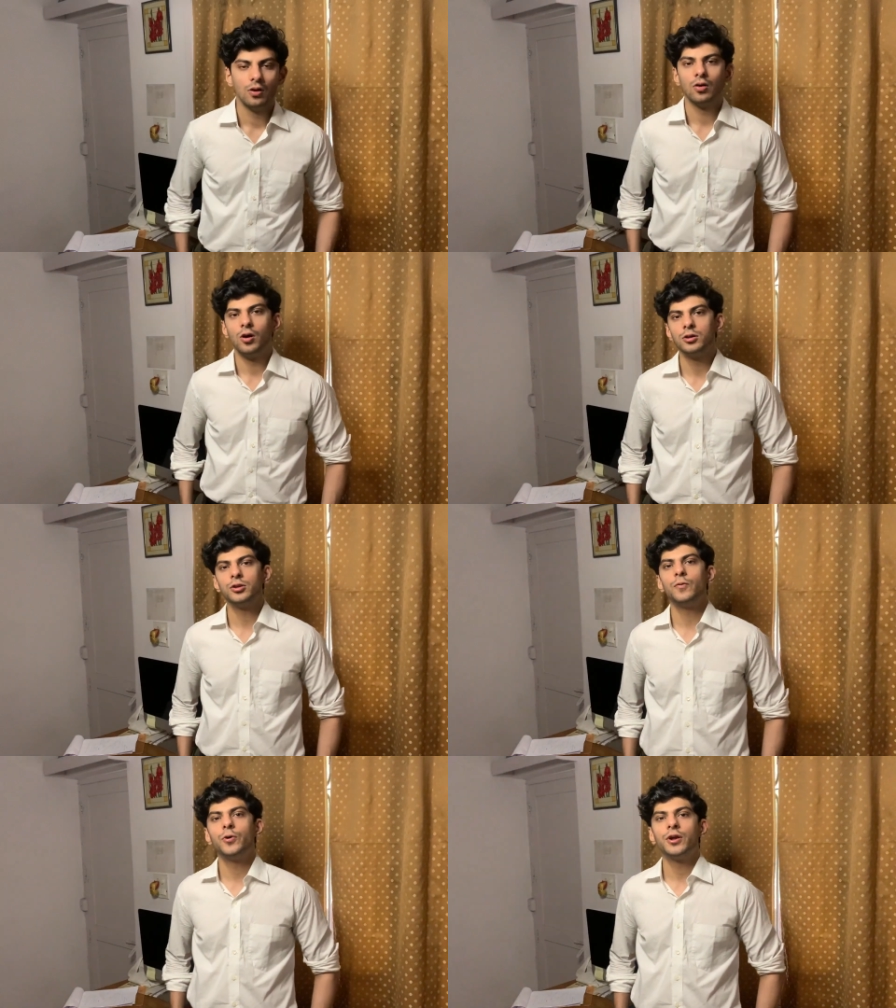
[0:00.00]
Although
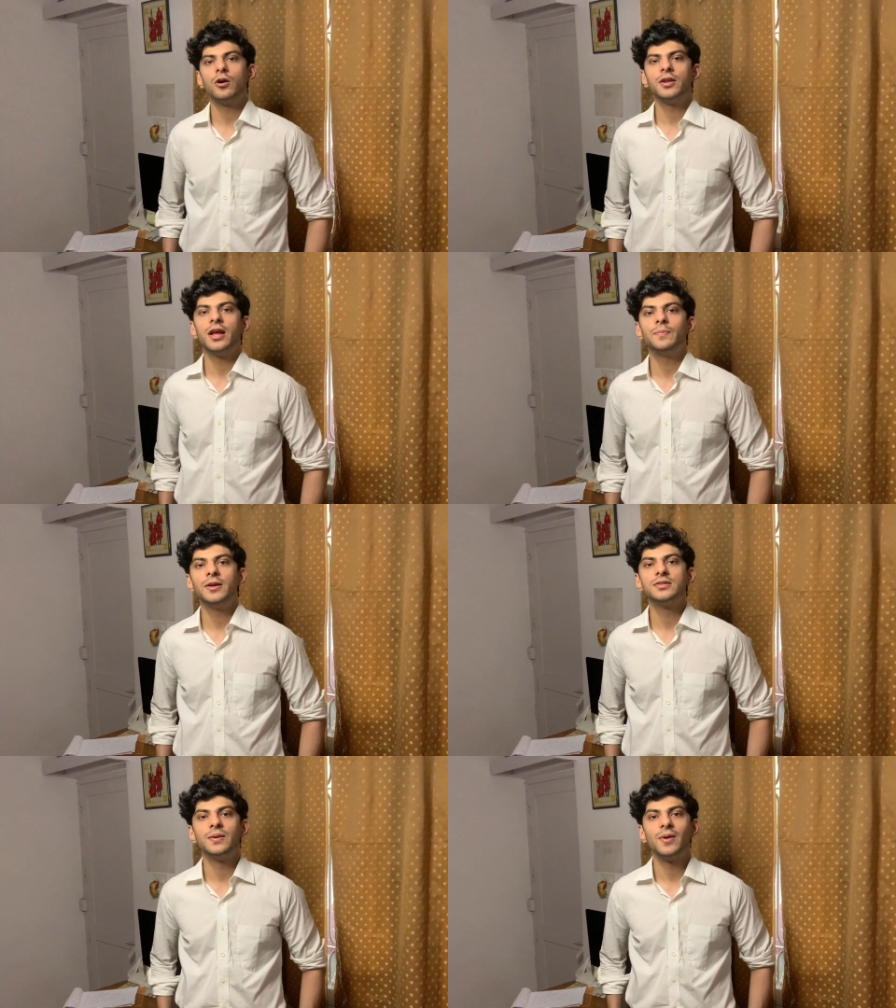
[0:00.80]
the voting on
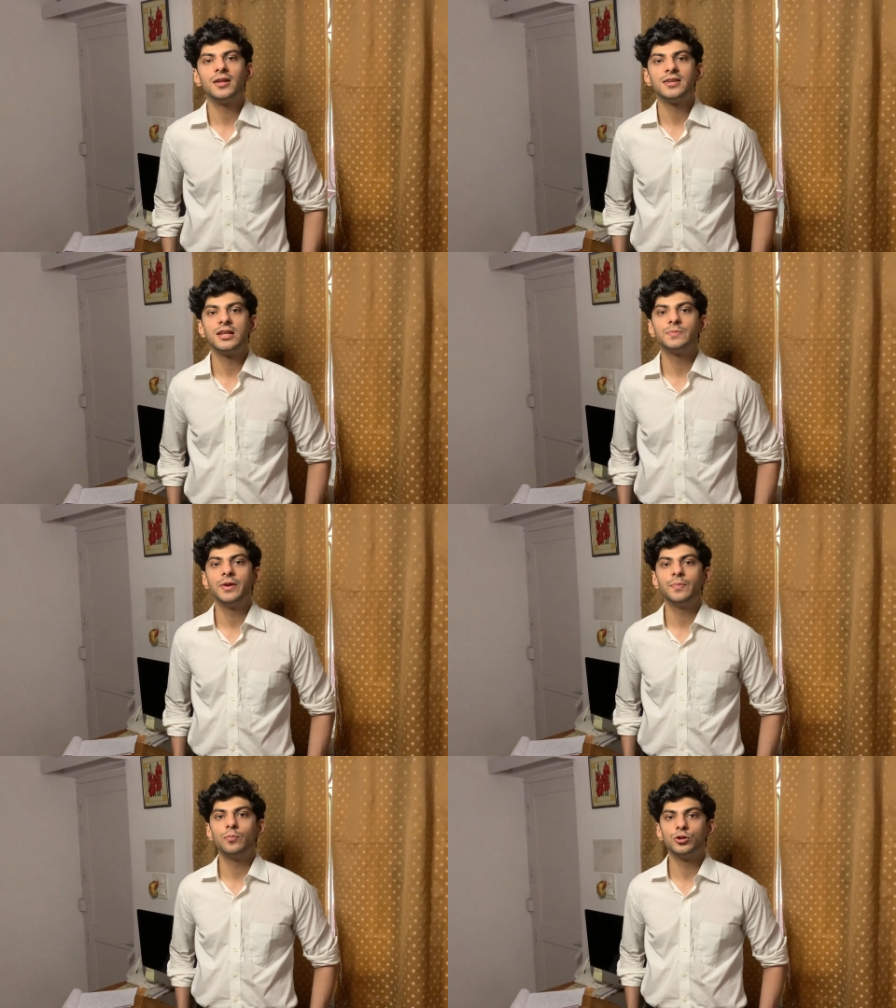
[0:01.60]
TLP's demands has
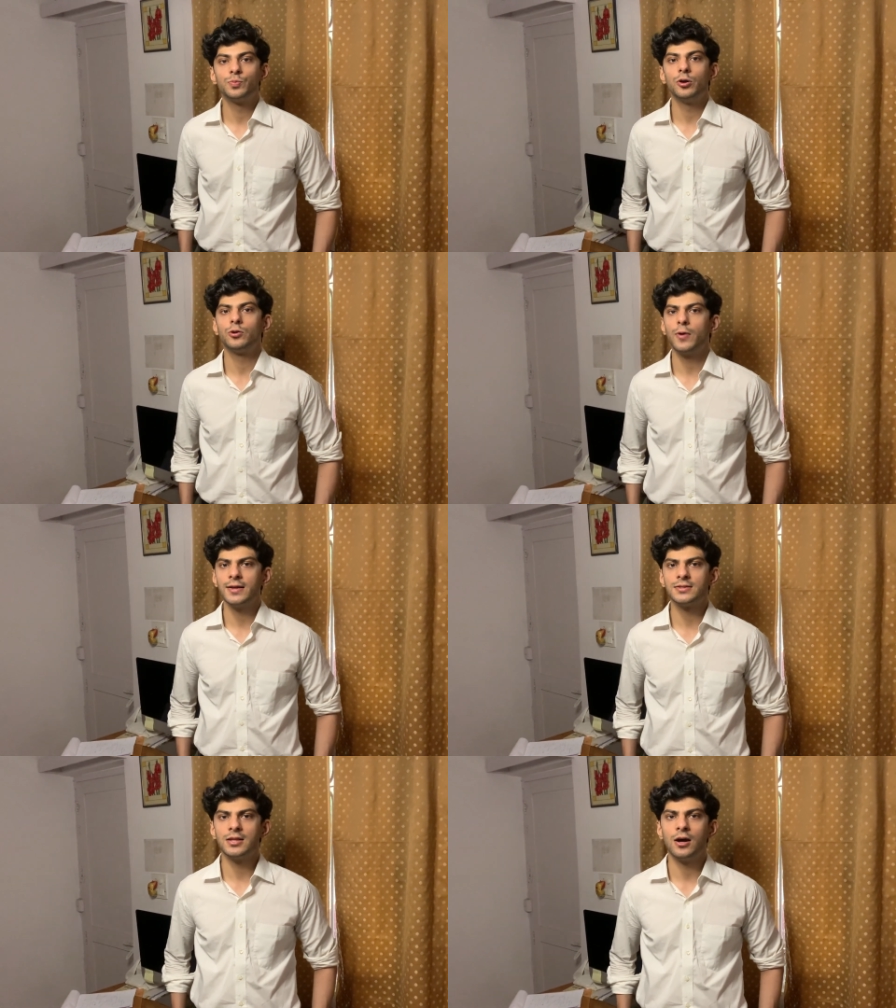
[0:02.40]
been postponed
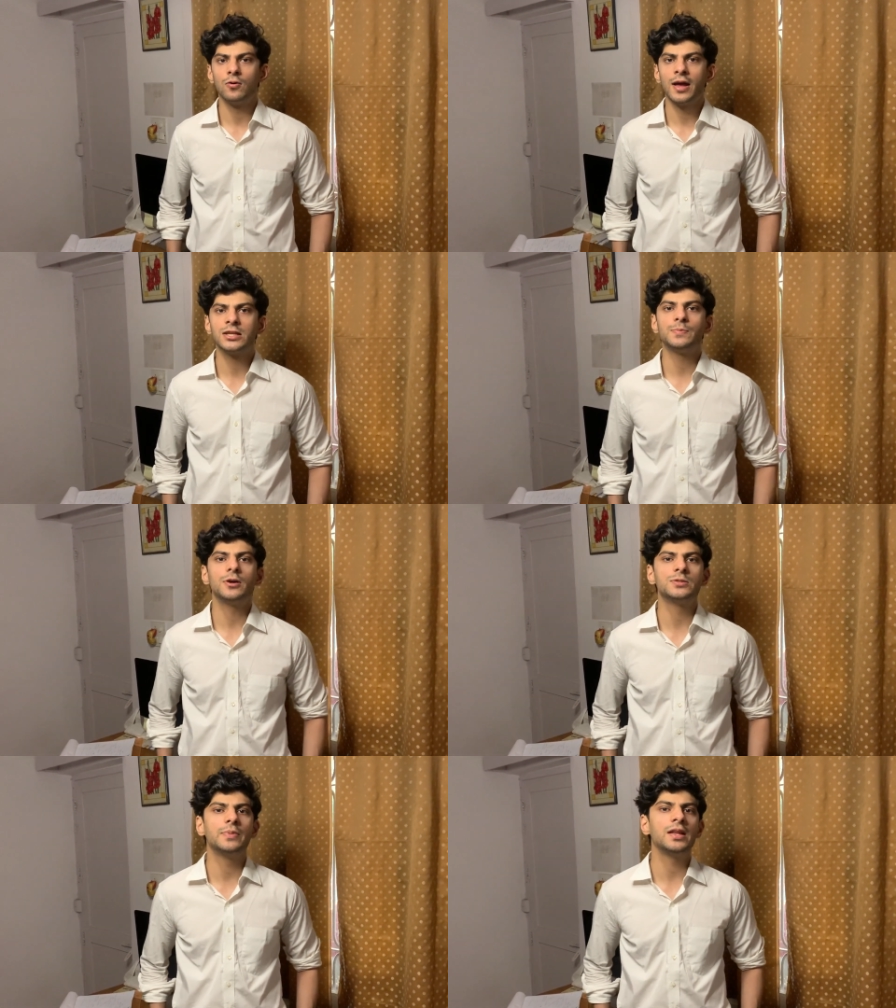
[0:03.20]
twice now,
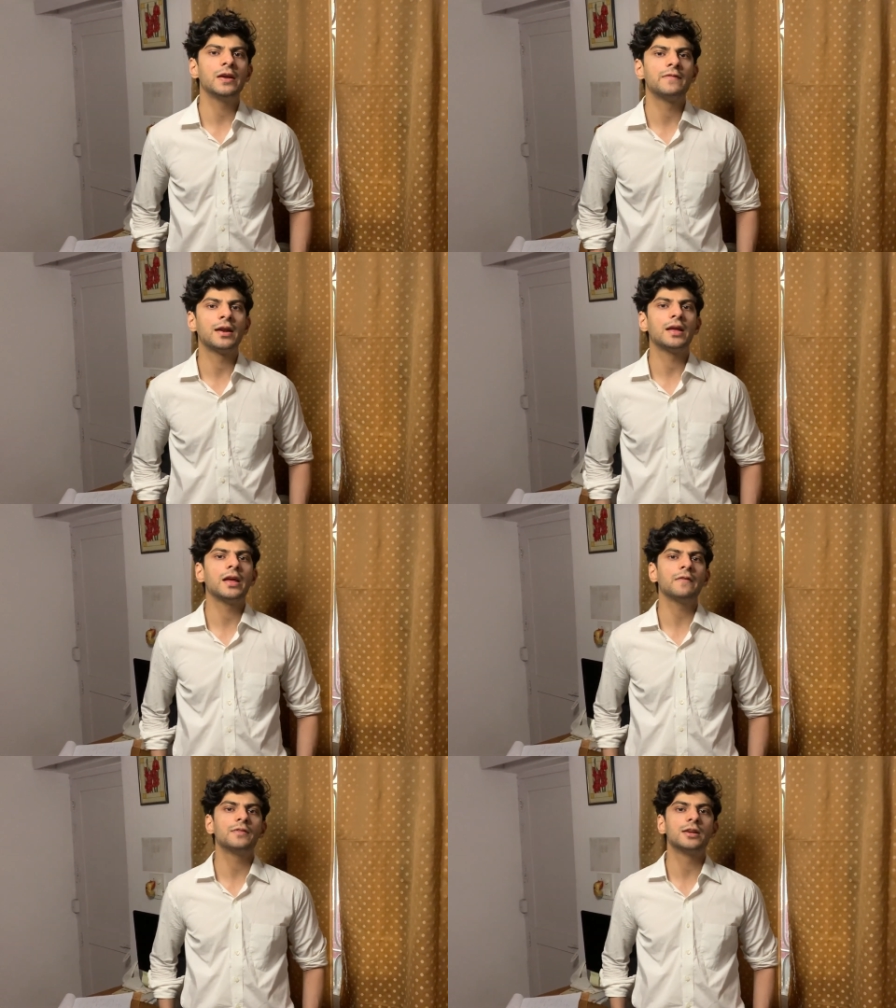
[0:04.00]
experts believe that
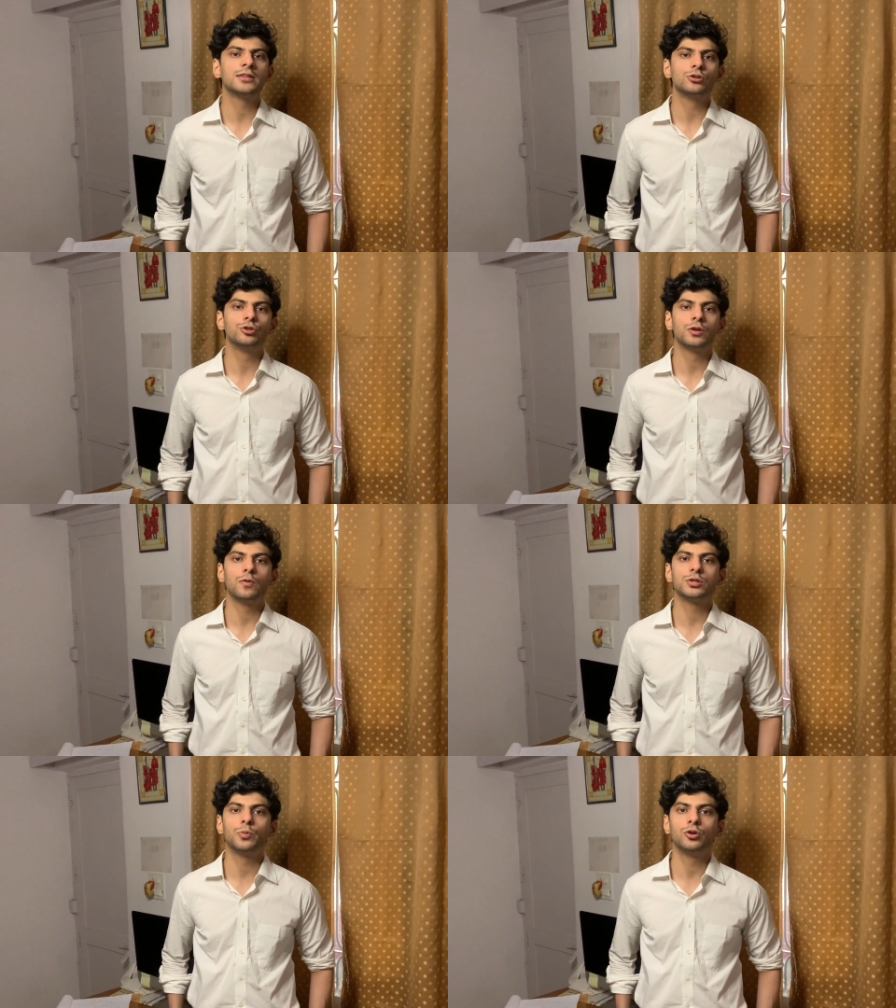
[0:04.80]
if the resolution
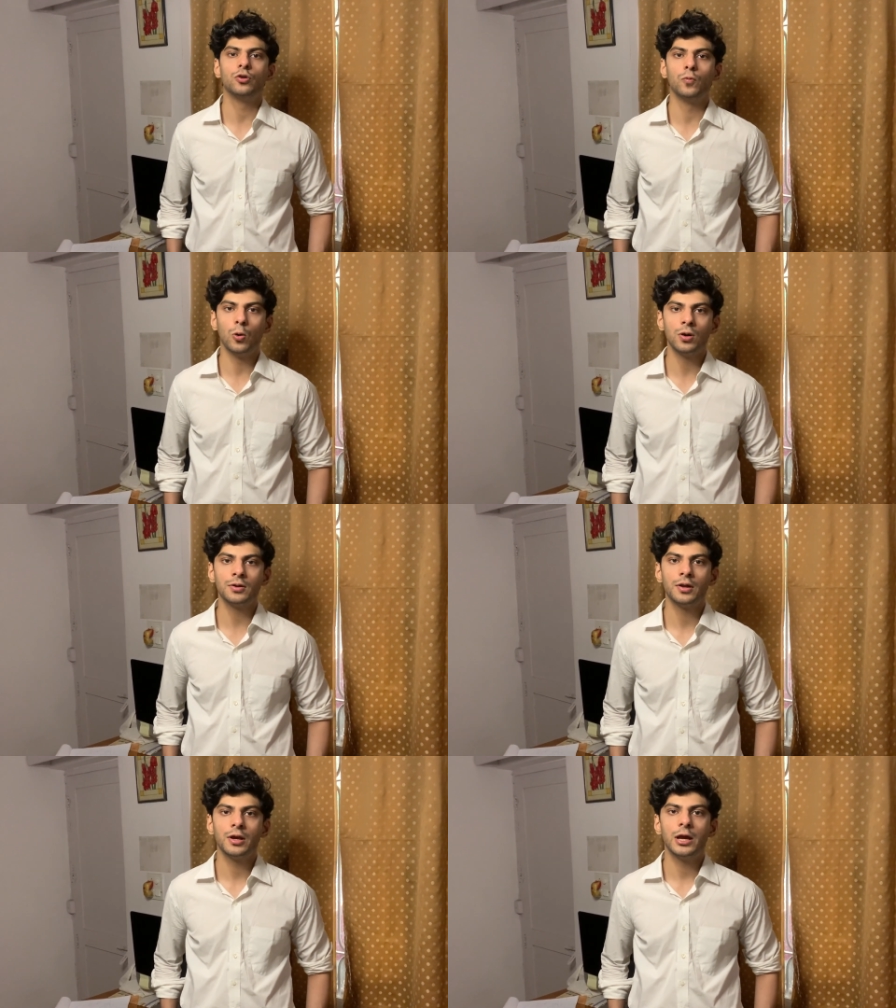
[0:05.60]
was put to
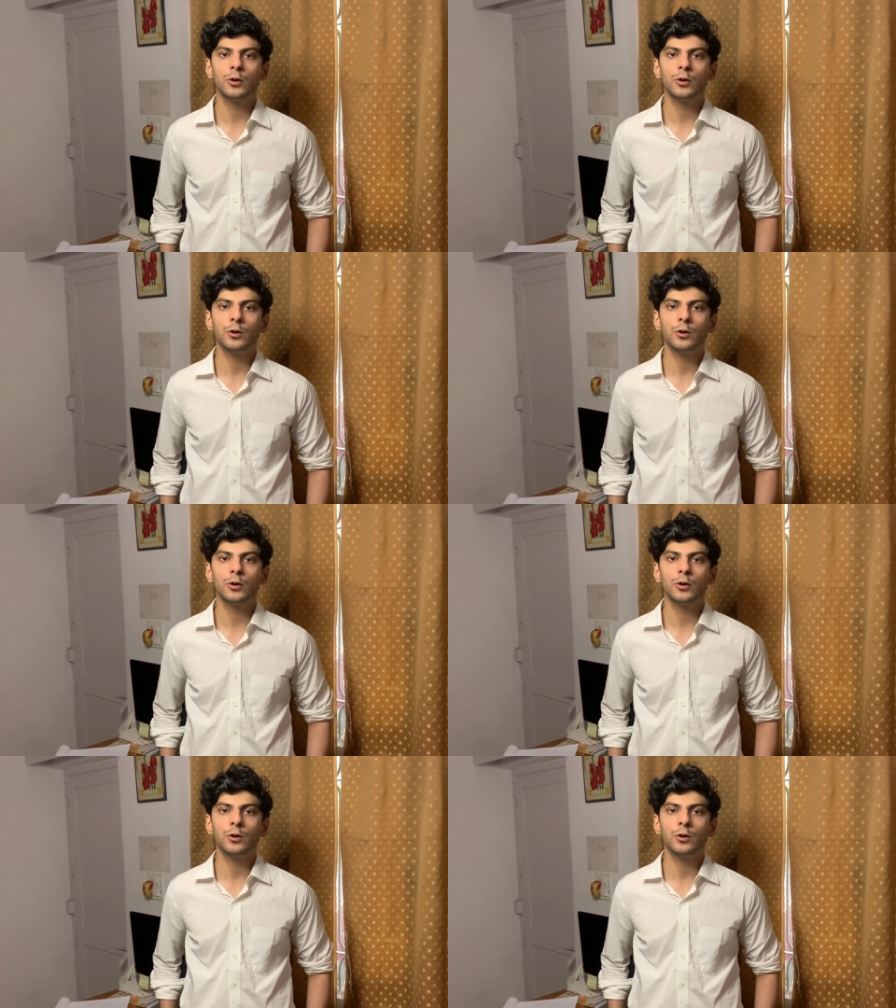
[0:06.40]
vote, it